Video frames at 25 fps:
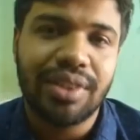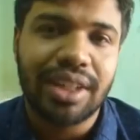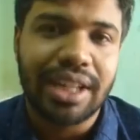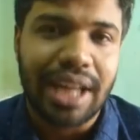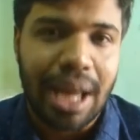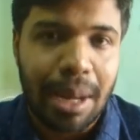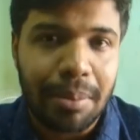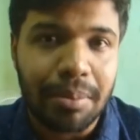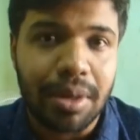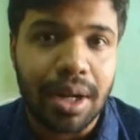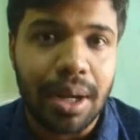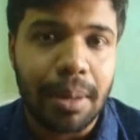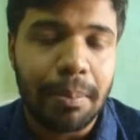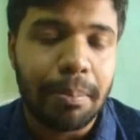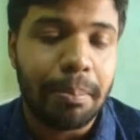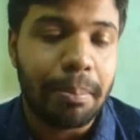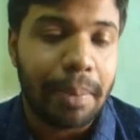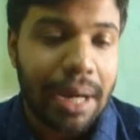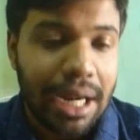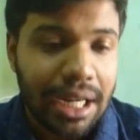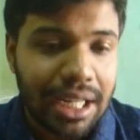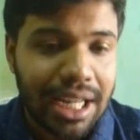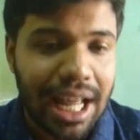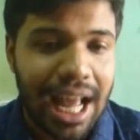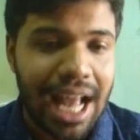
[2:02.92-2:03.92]
camera.
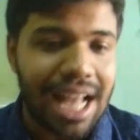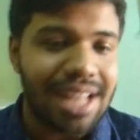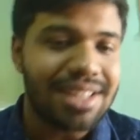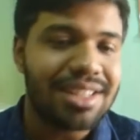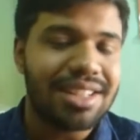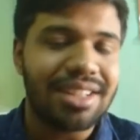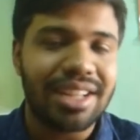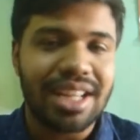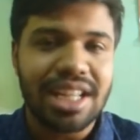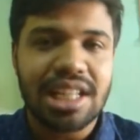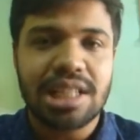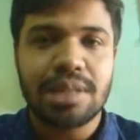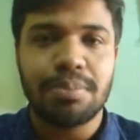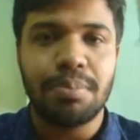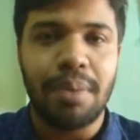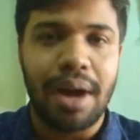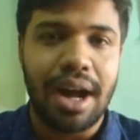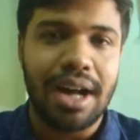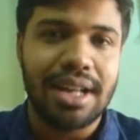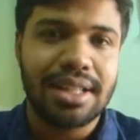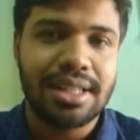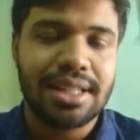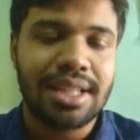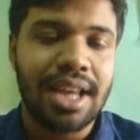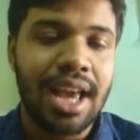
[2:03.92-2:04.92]
But as the days
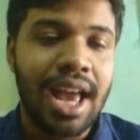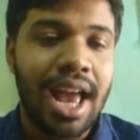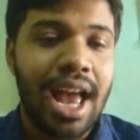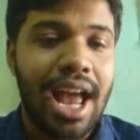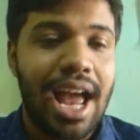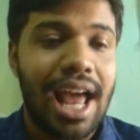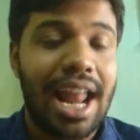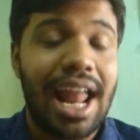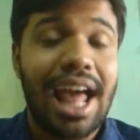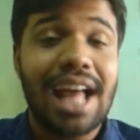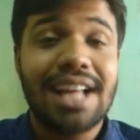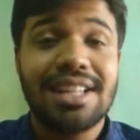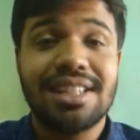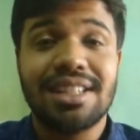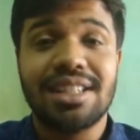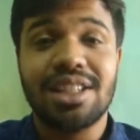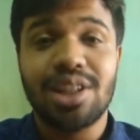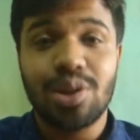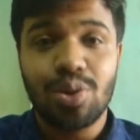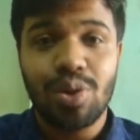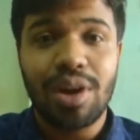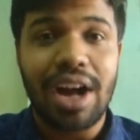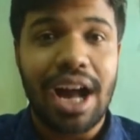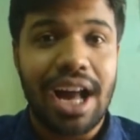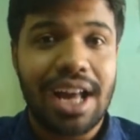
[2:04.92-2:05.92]
passed and as
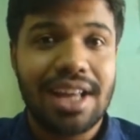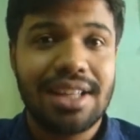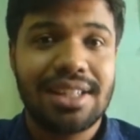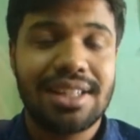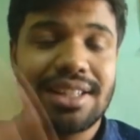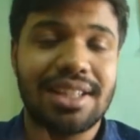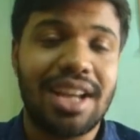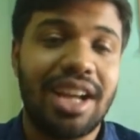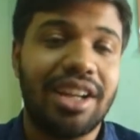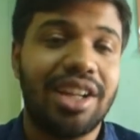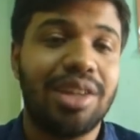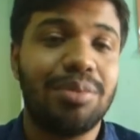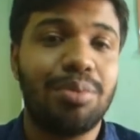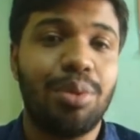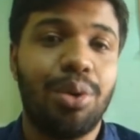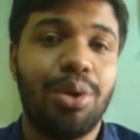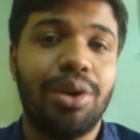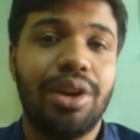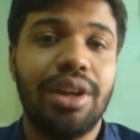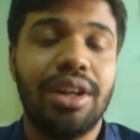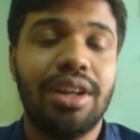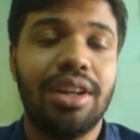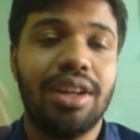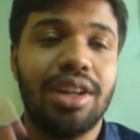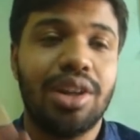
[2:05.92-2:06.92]
you guys started
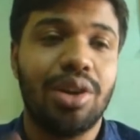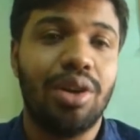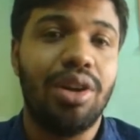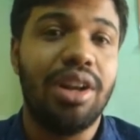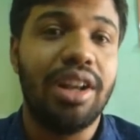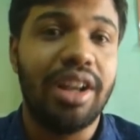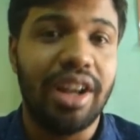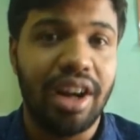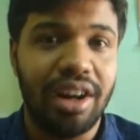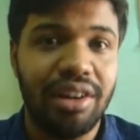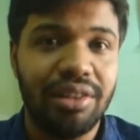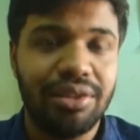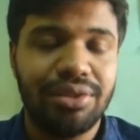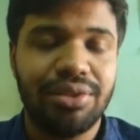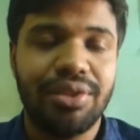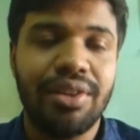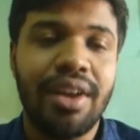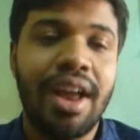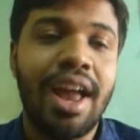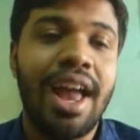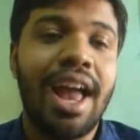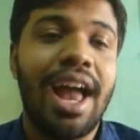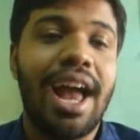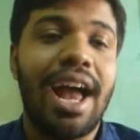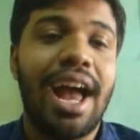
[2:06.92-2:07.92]
pouring your love
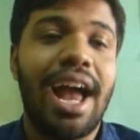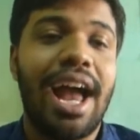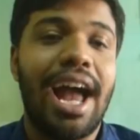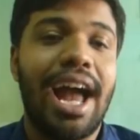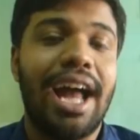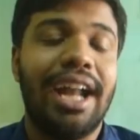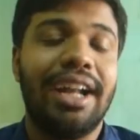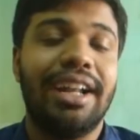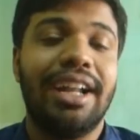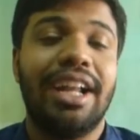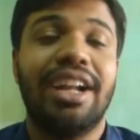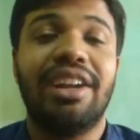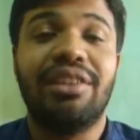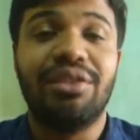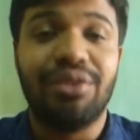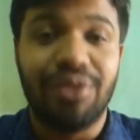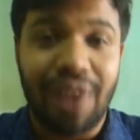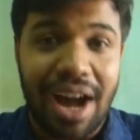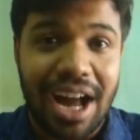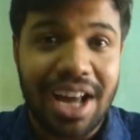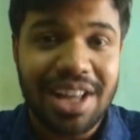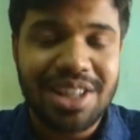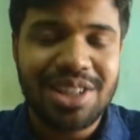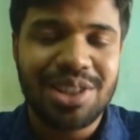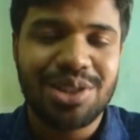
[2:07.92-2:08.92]
and
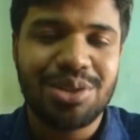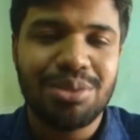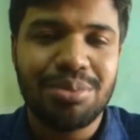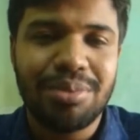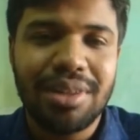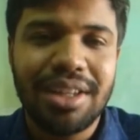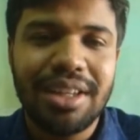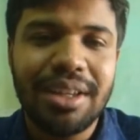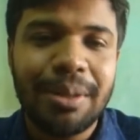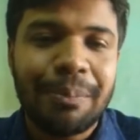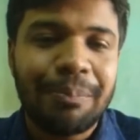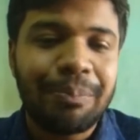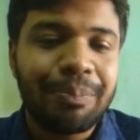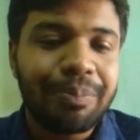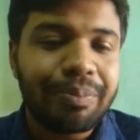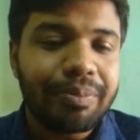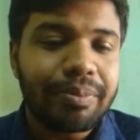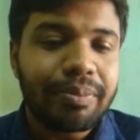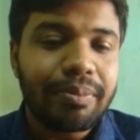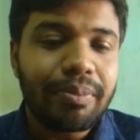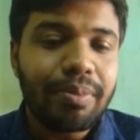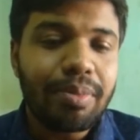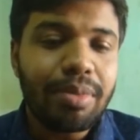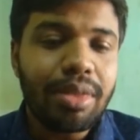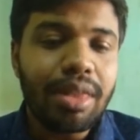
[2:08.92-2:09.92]
advice to me,
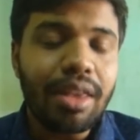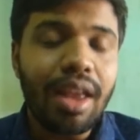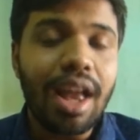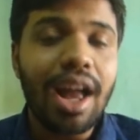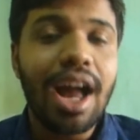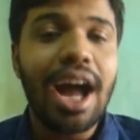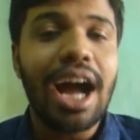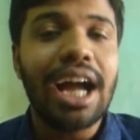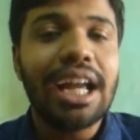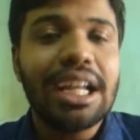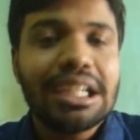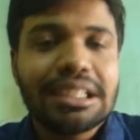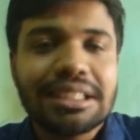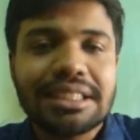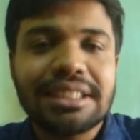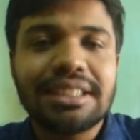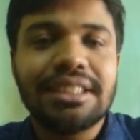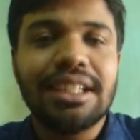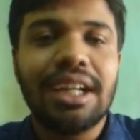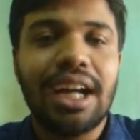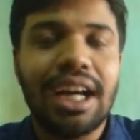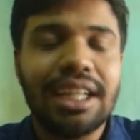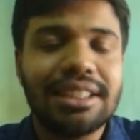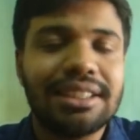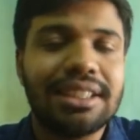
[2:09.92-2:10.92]

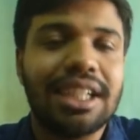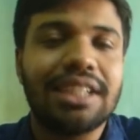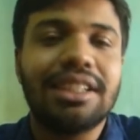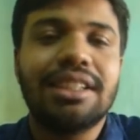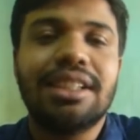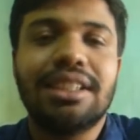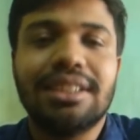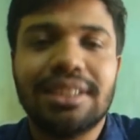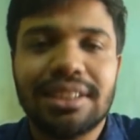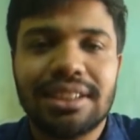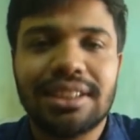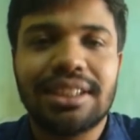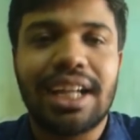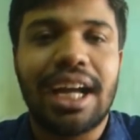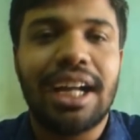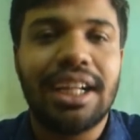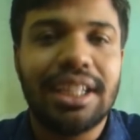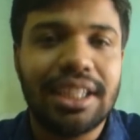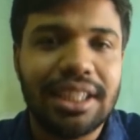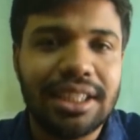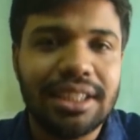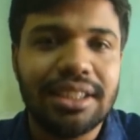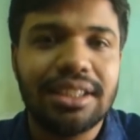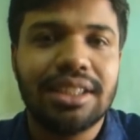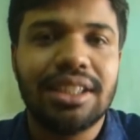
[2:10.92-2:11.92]
I started
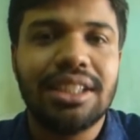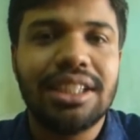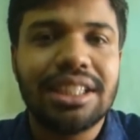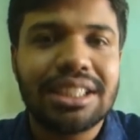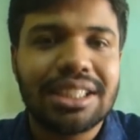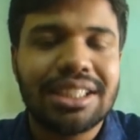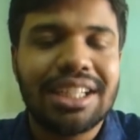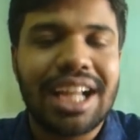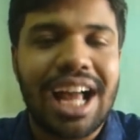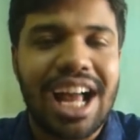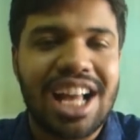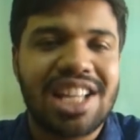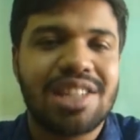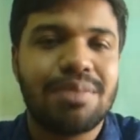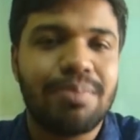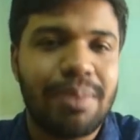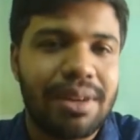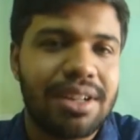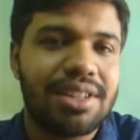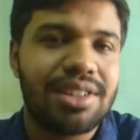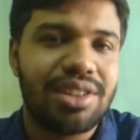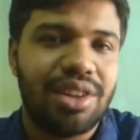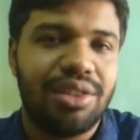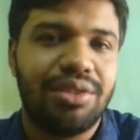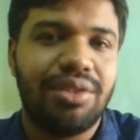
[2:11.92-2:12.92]
understanding the little
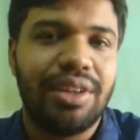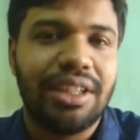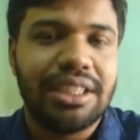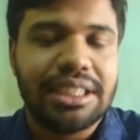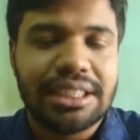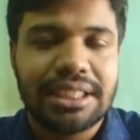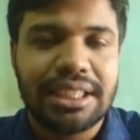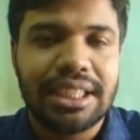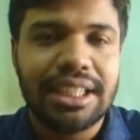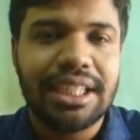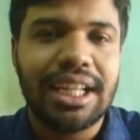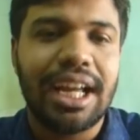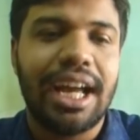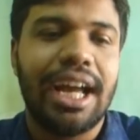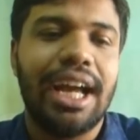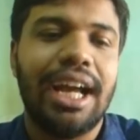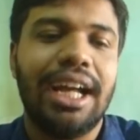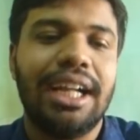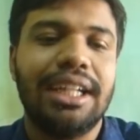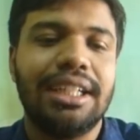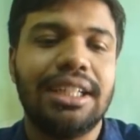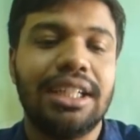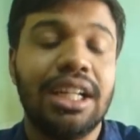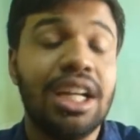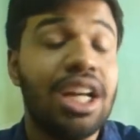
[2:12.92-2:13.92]
aspects of editing.
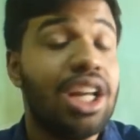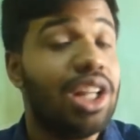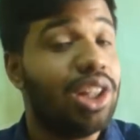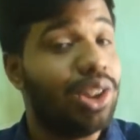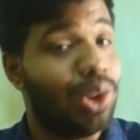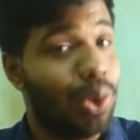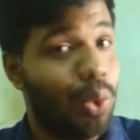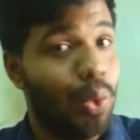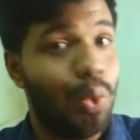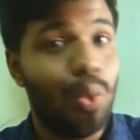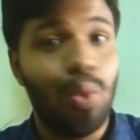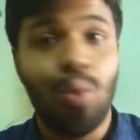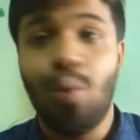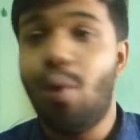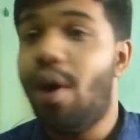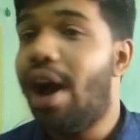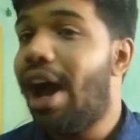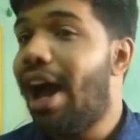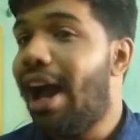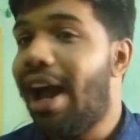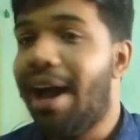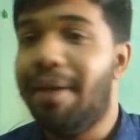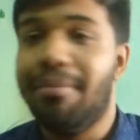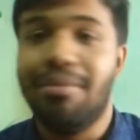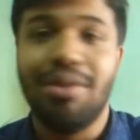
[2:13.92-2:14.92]
And though
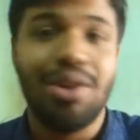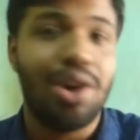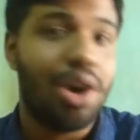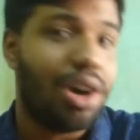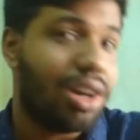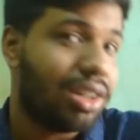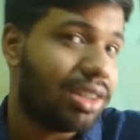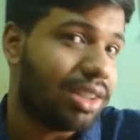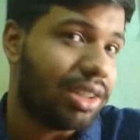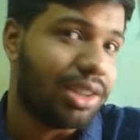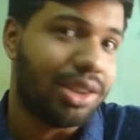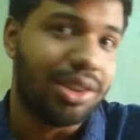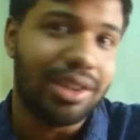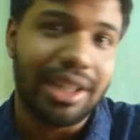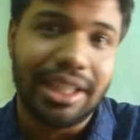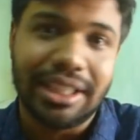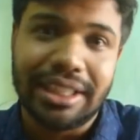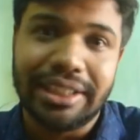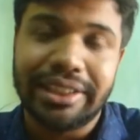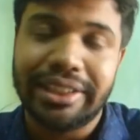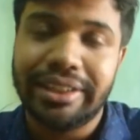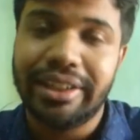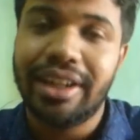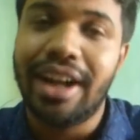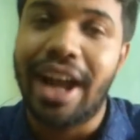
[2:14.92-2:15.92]
I am not a good
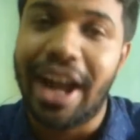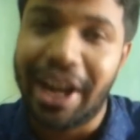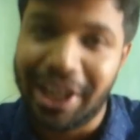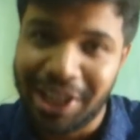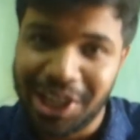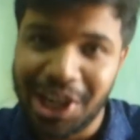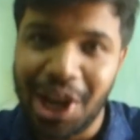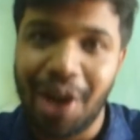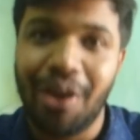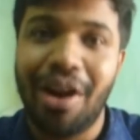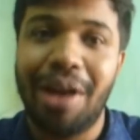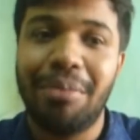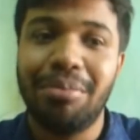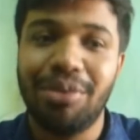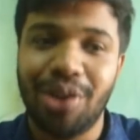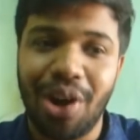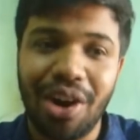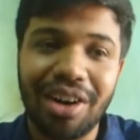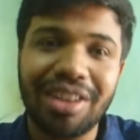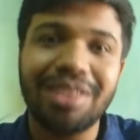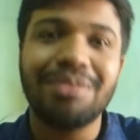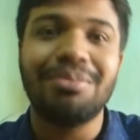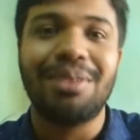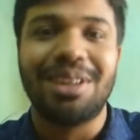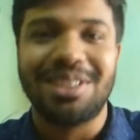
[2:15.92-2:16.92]
editor right now, I'm
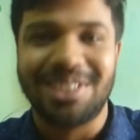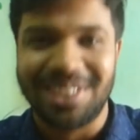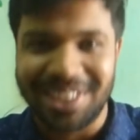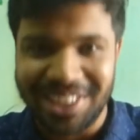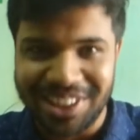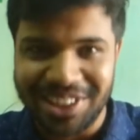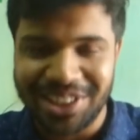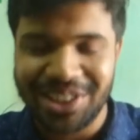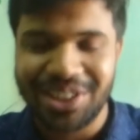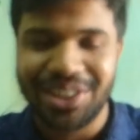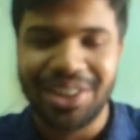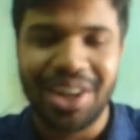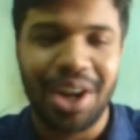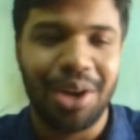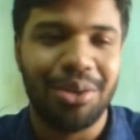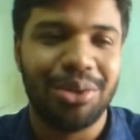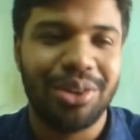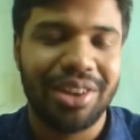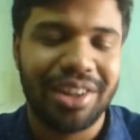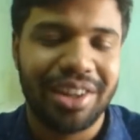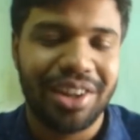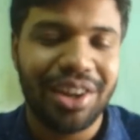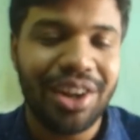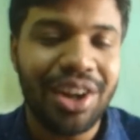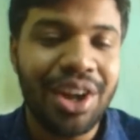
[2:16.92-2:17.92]
not the best editor
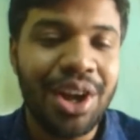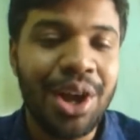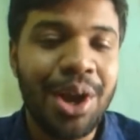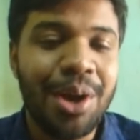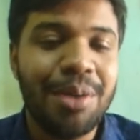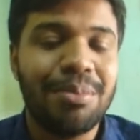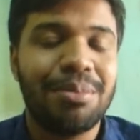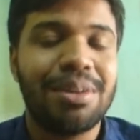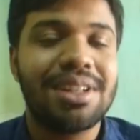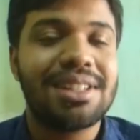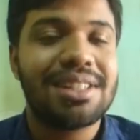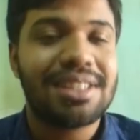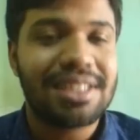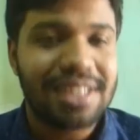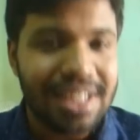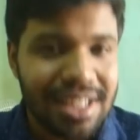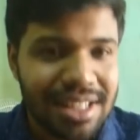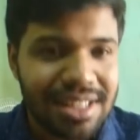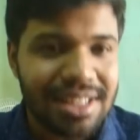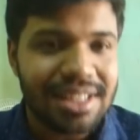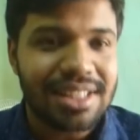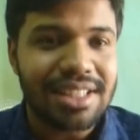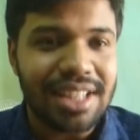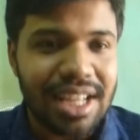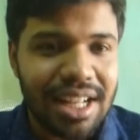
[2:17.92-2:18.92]
out there, but
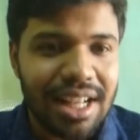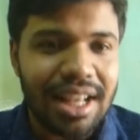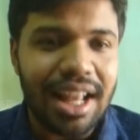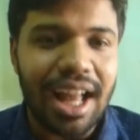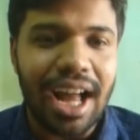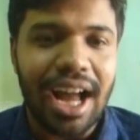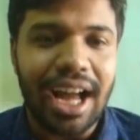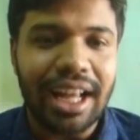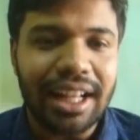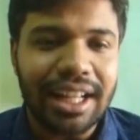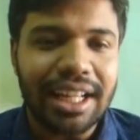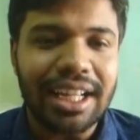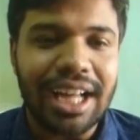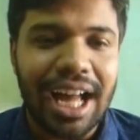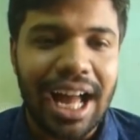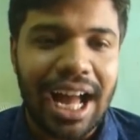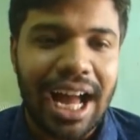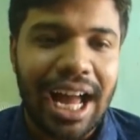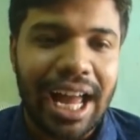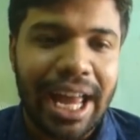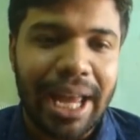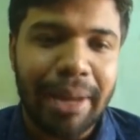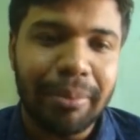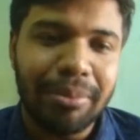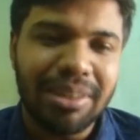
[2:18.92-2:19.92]
still I think
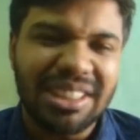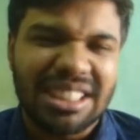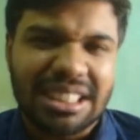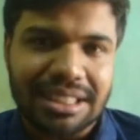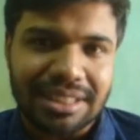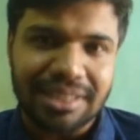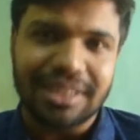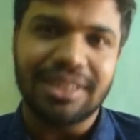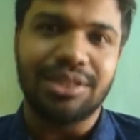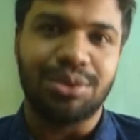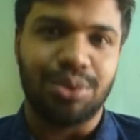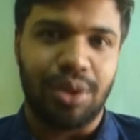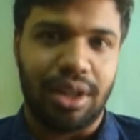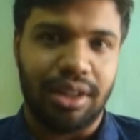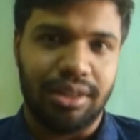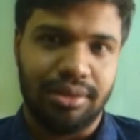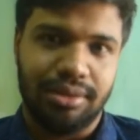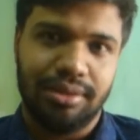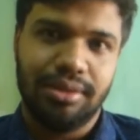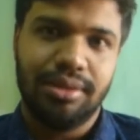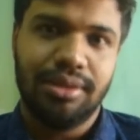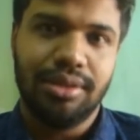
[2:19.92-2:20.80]
I am a decent one.